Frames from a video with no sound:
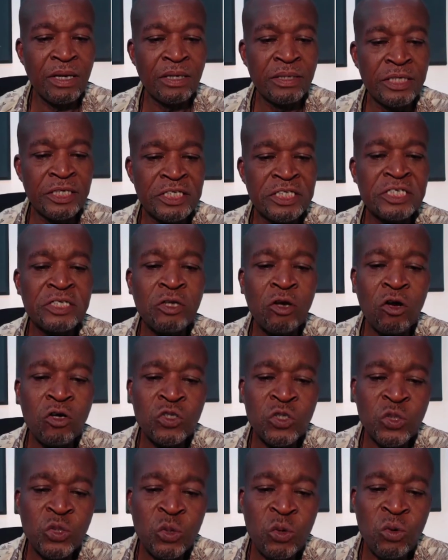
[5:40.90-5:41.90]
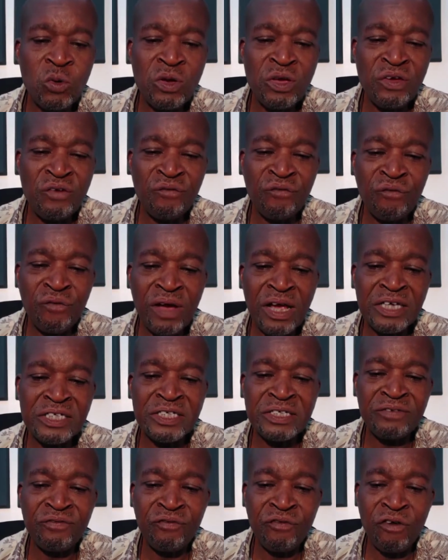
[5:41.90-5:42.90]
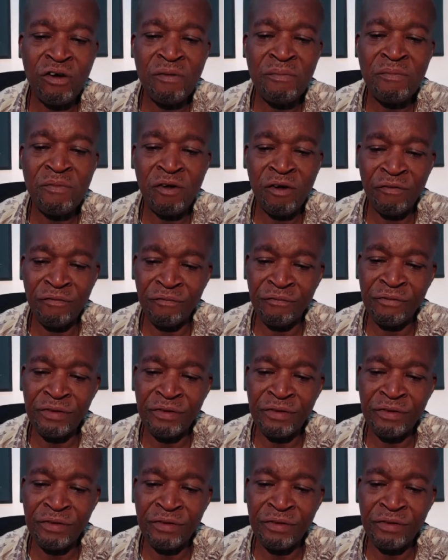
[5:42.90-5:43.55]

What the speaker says: This is also a fast form of